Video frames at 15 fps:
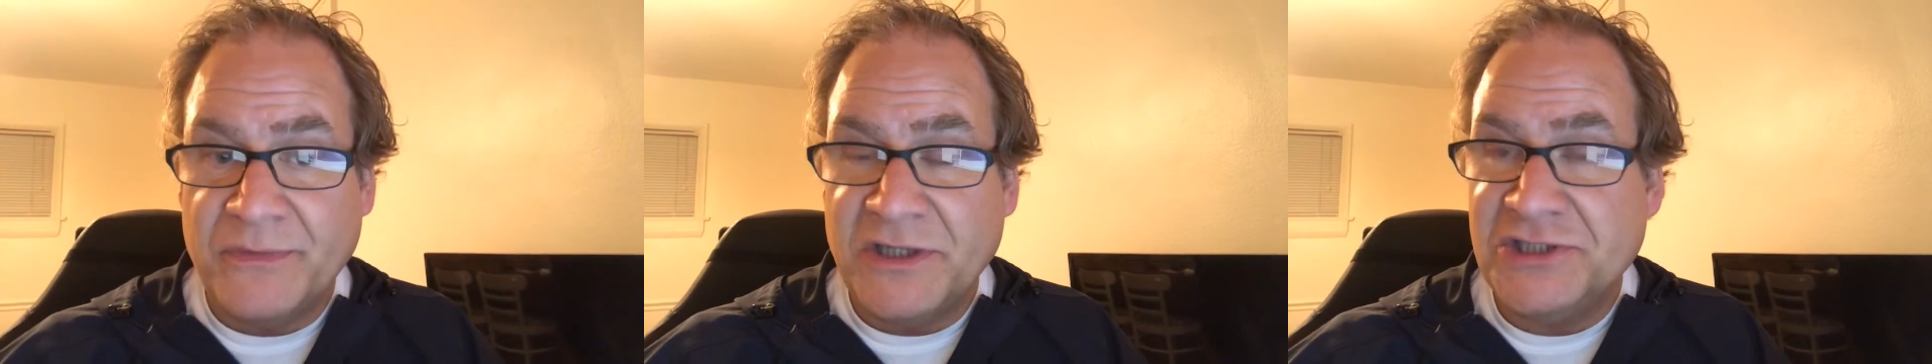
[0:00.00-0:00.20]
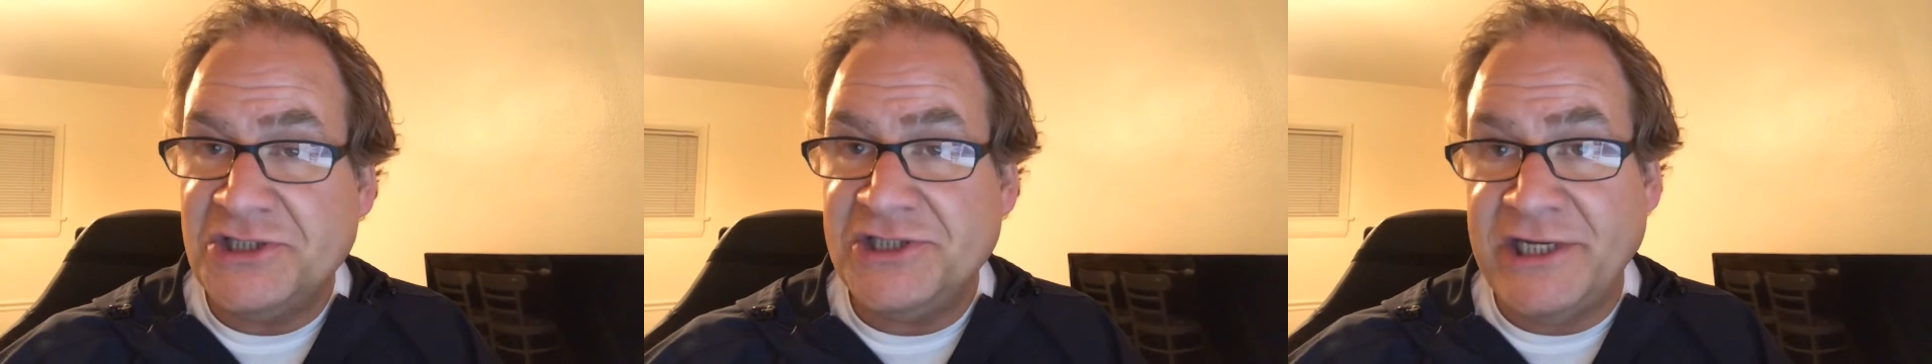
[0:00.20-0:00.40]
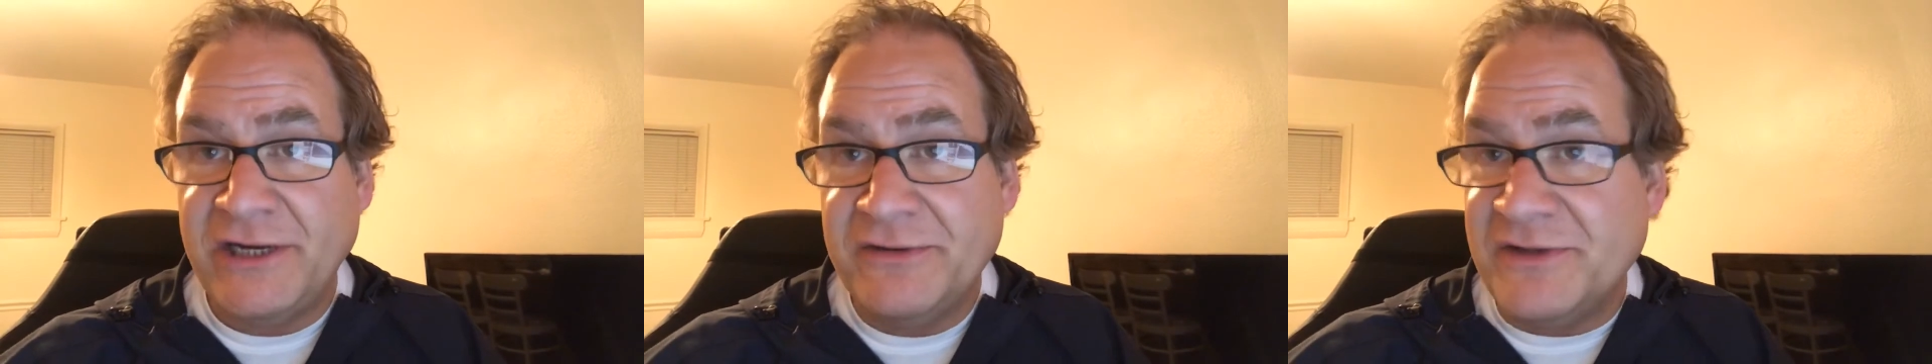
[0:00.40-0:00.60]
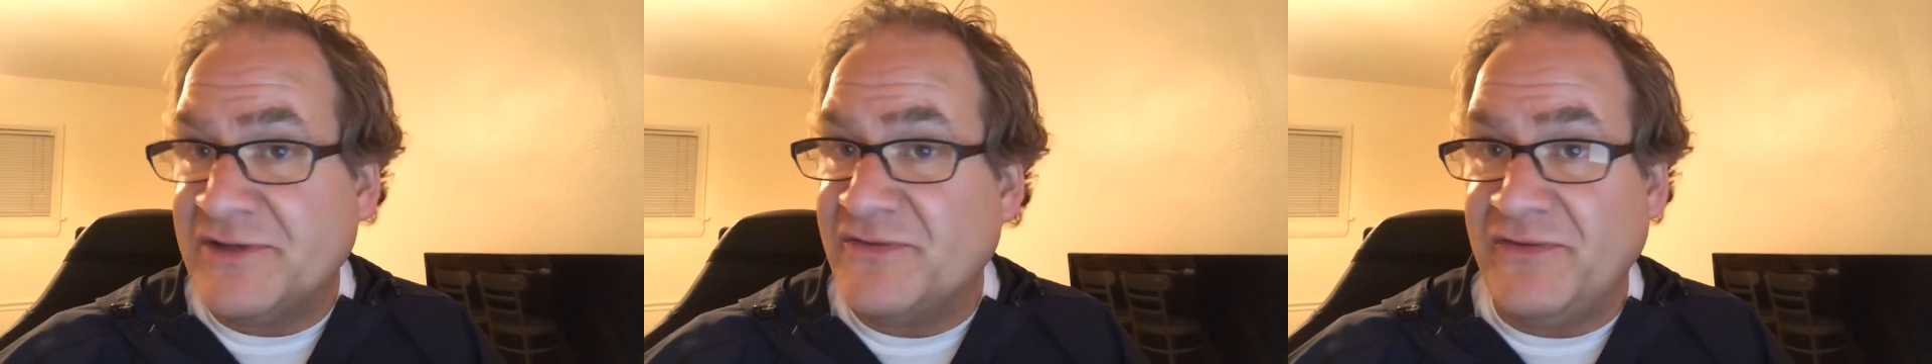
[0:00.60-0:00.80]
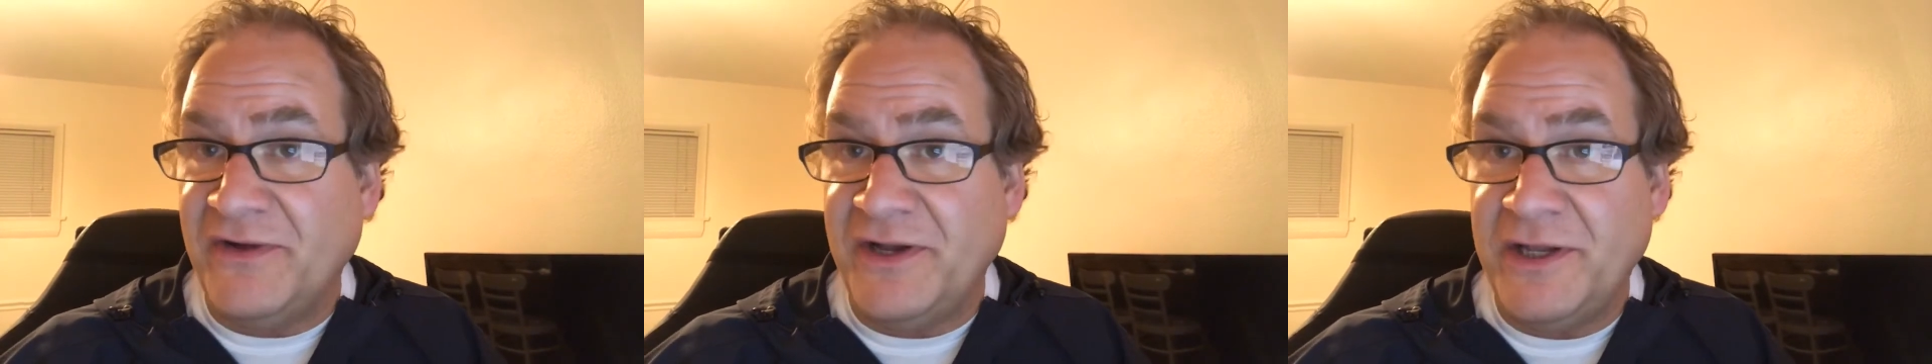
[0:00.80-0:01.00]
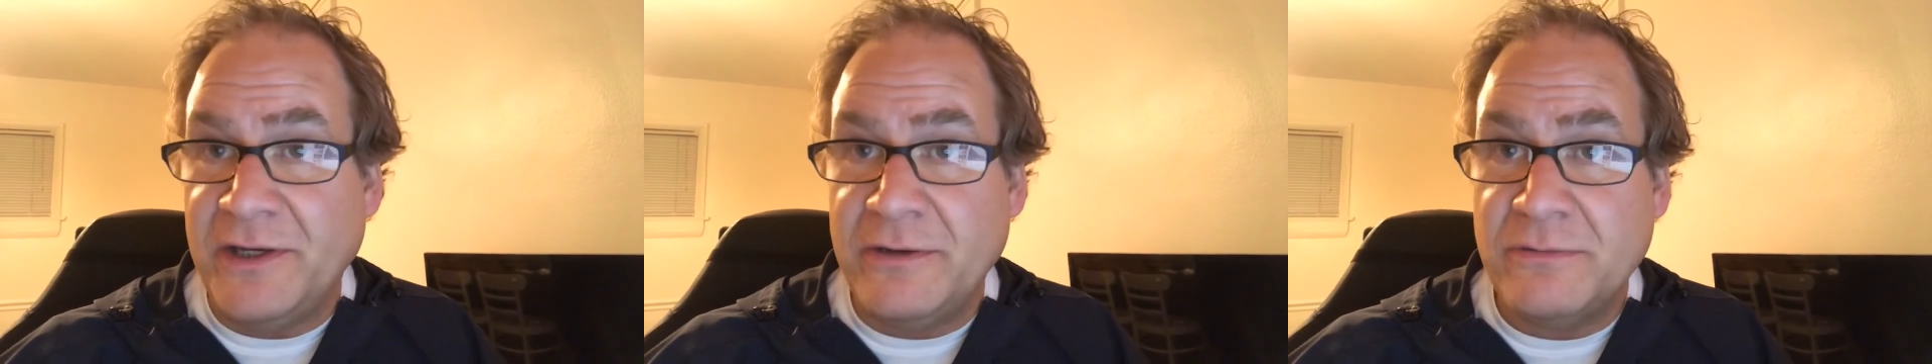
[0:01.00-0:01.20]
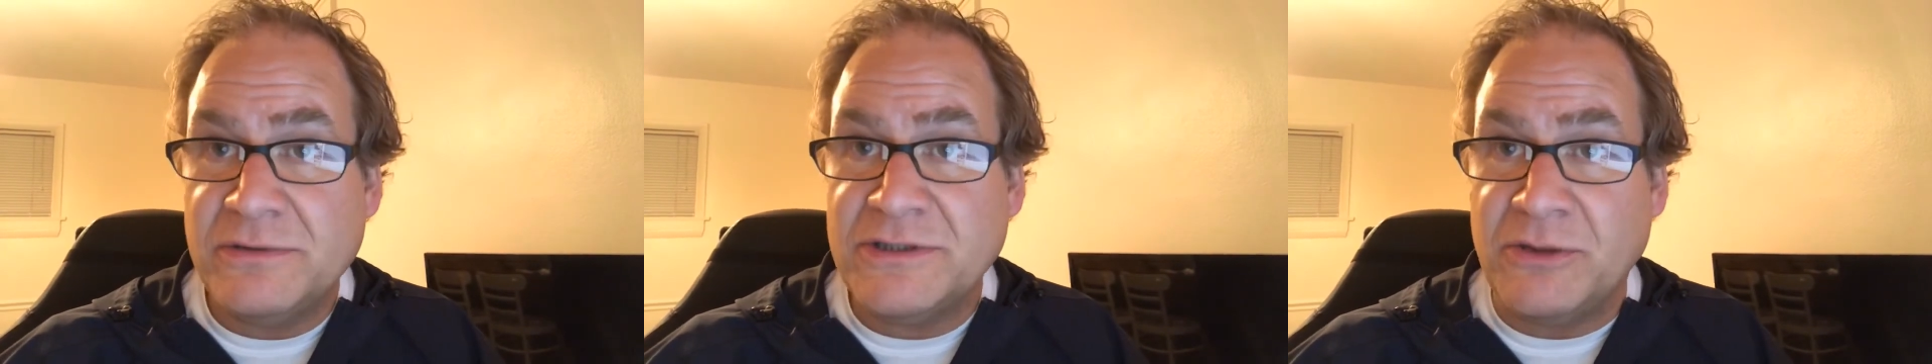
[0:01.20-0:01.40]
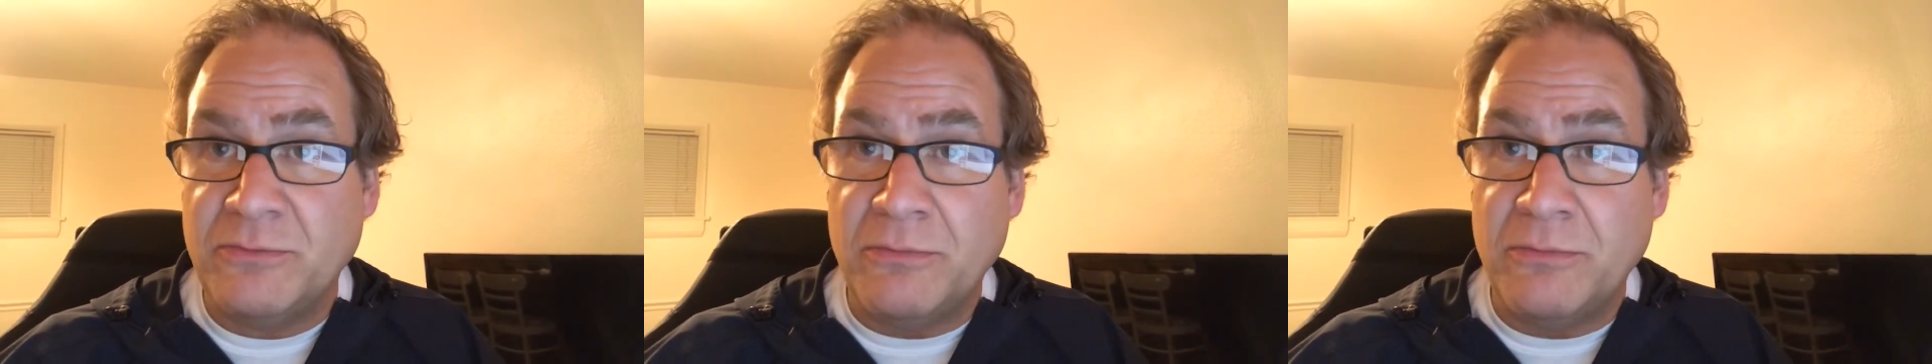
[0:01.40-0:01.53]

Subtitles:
share this video so